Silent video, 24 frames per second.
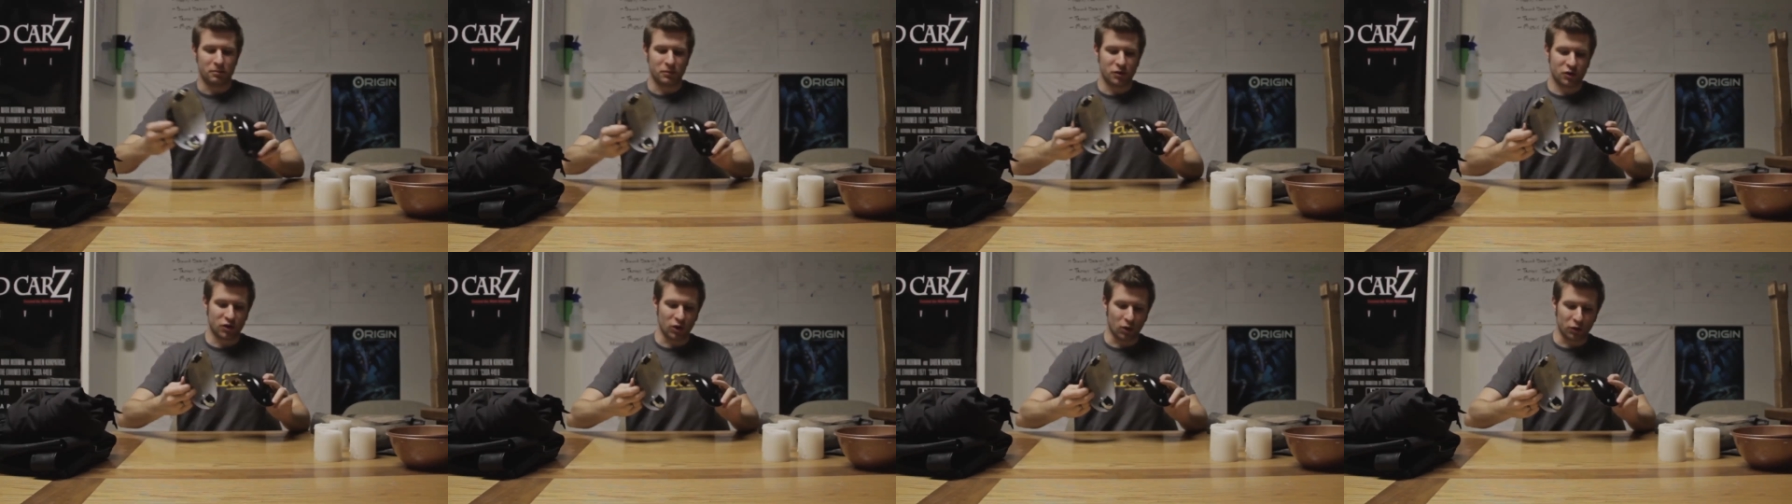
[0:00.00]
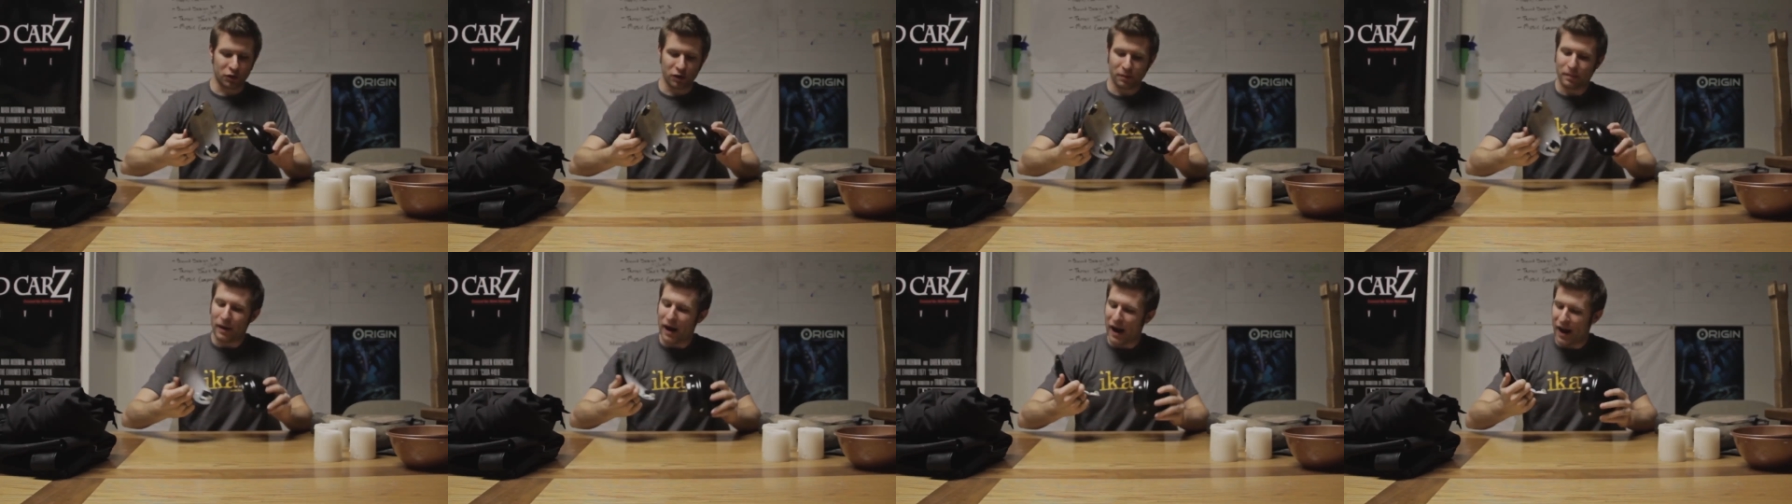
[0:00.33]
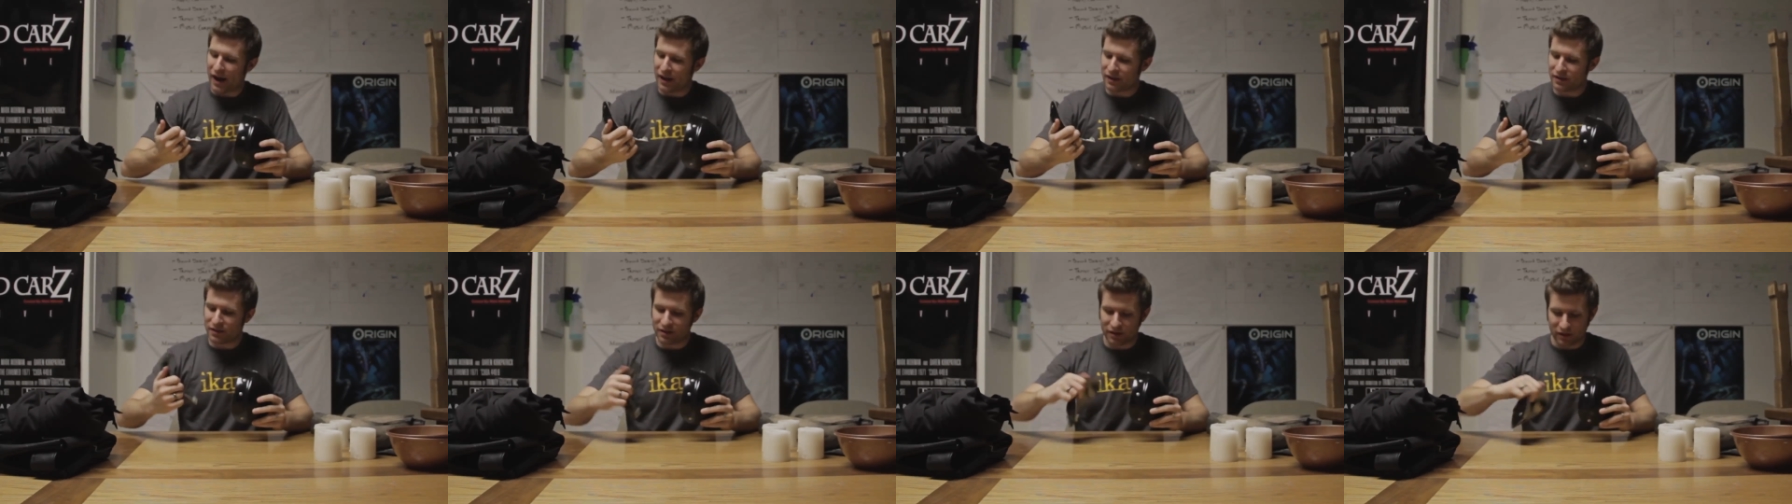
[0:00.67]
shoulder
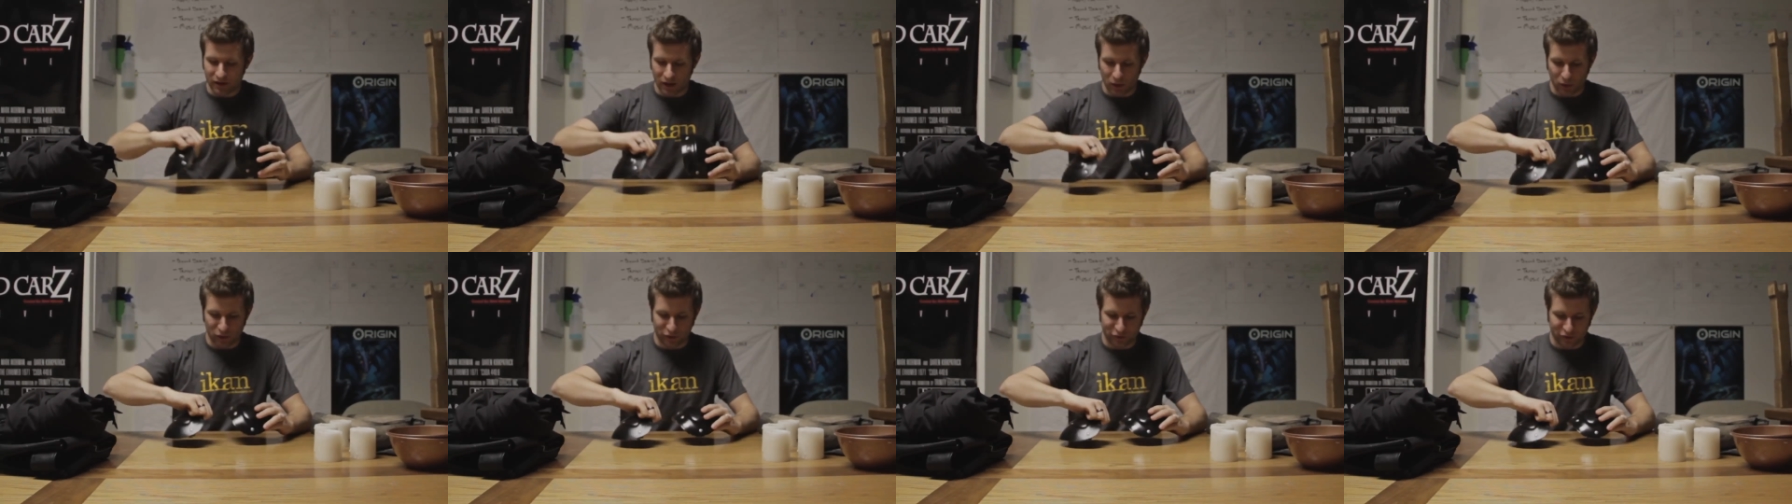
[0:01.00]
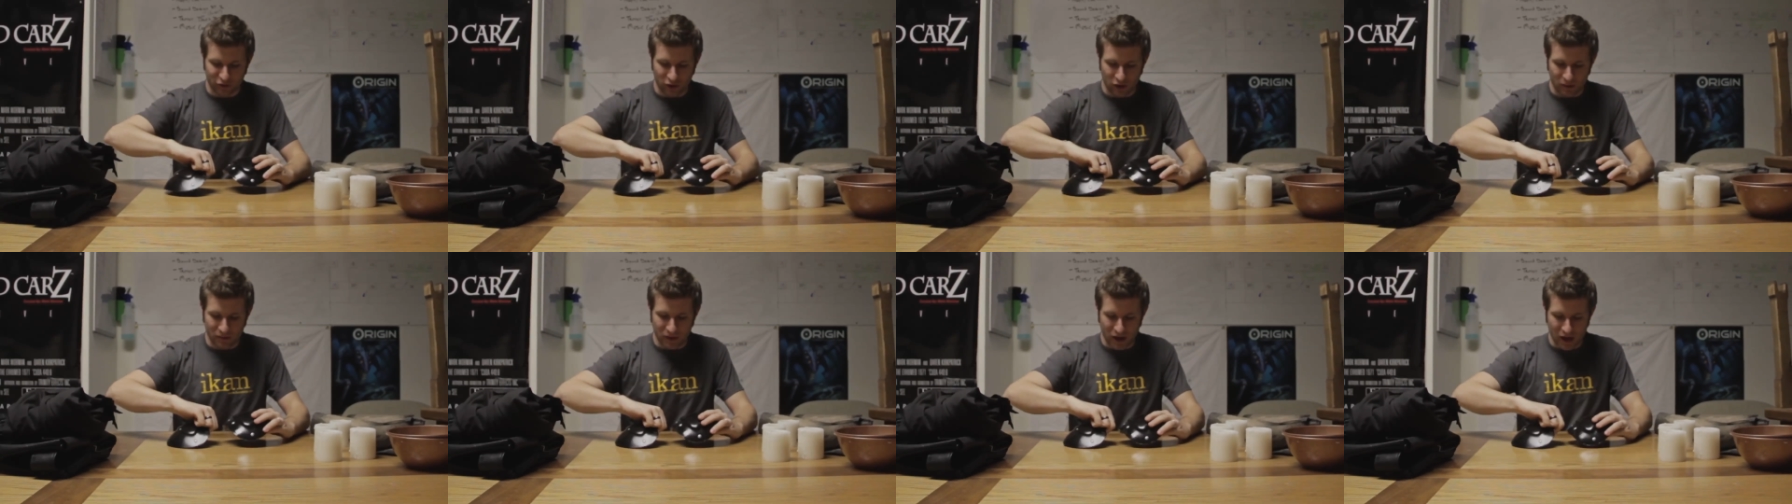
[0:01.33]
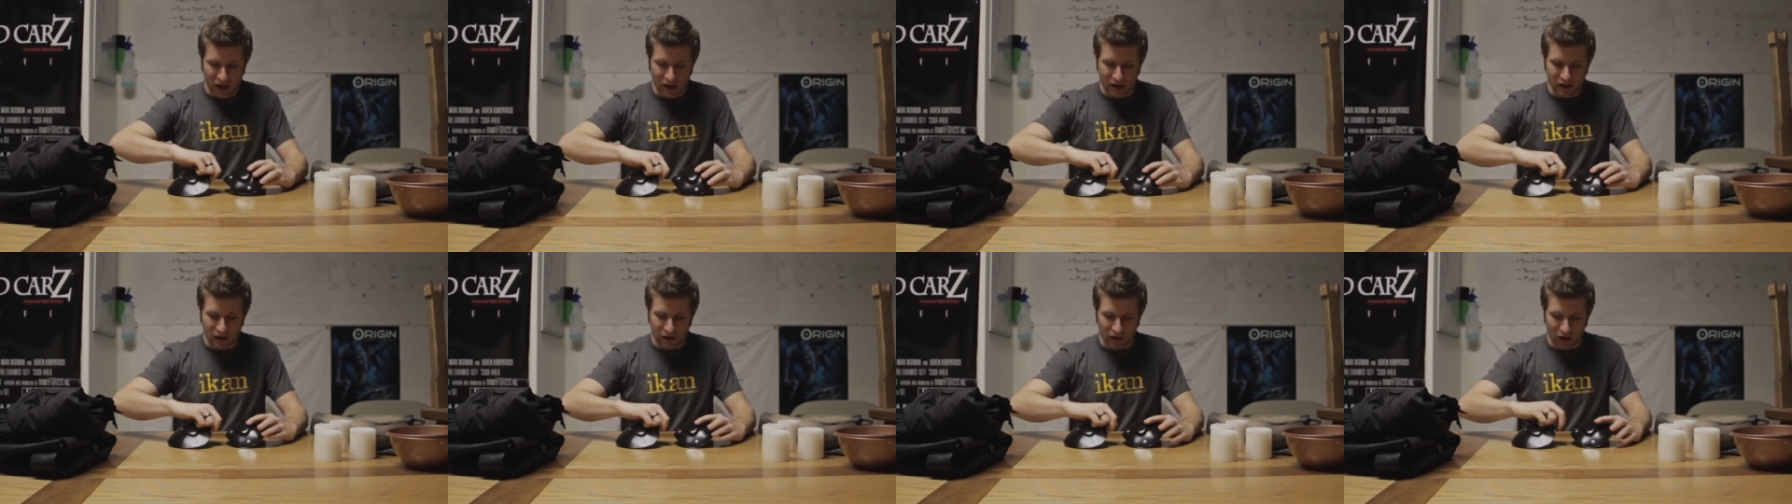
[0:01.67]
pads. They were from
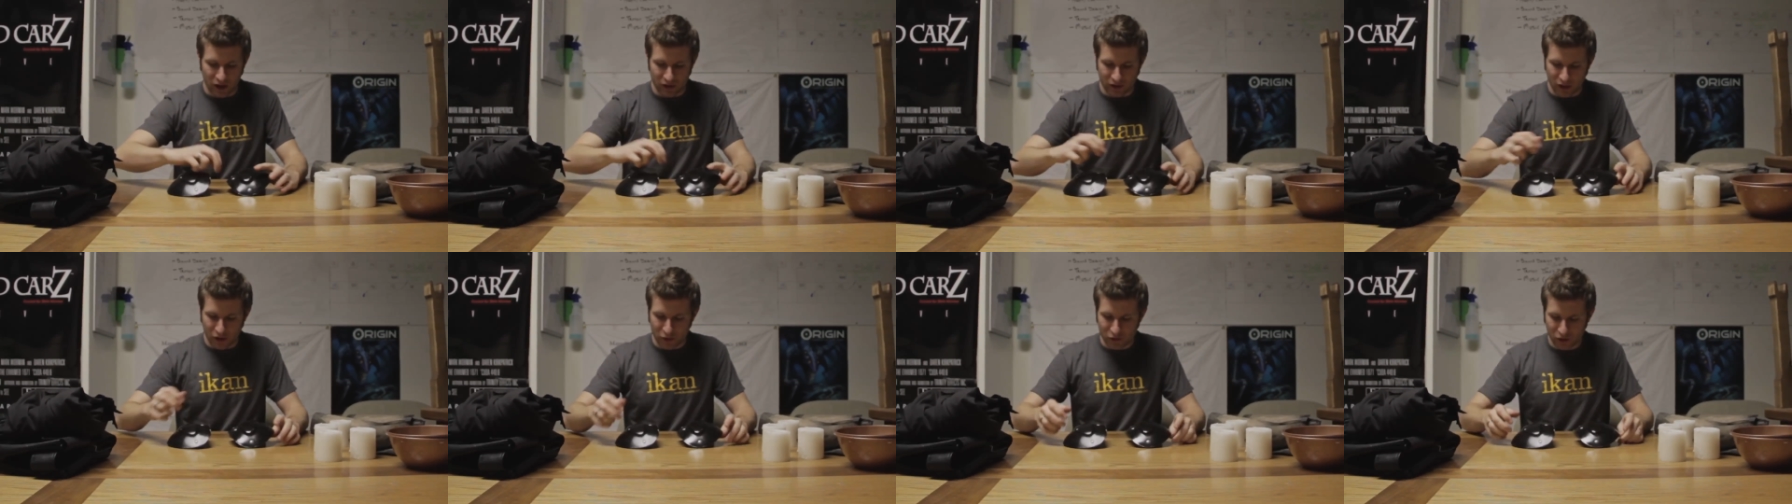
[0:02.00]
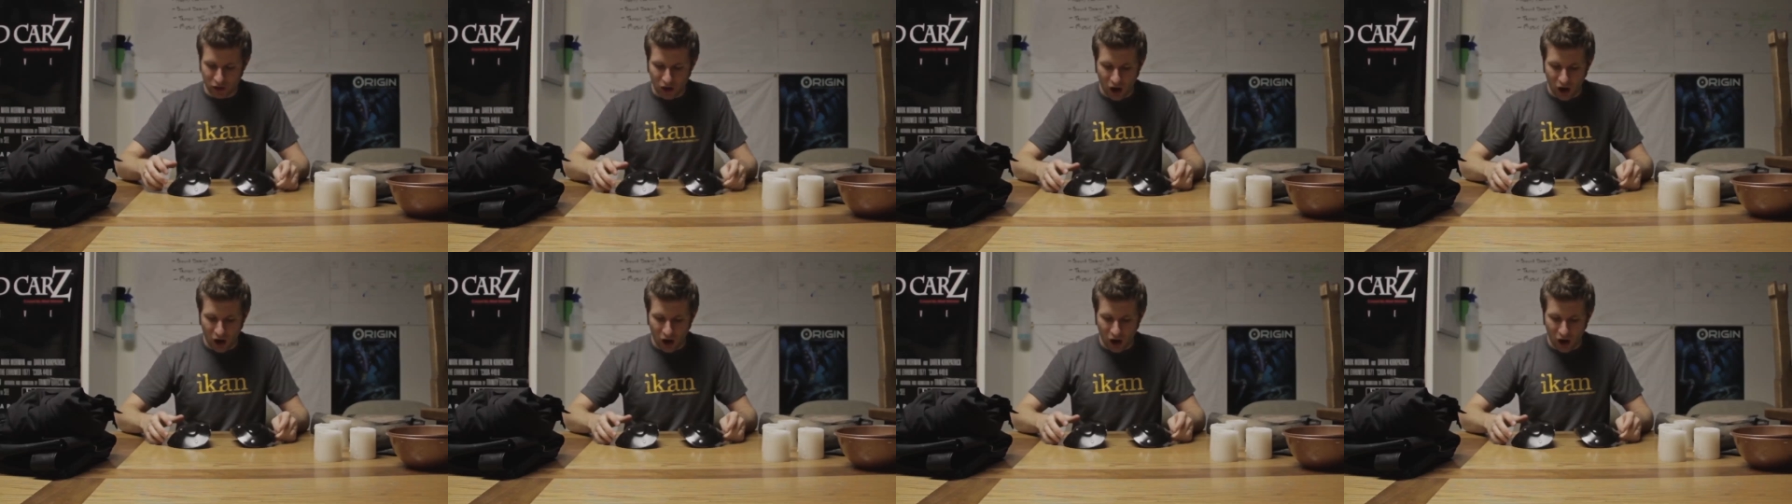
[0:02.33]
another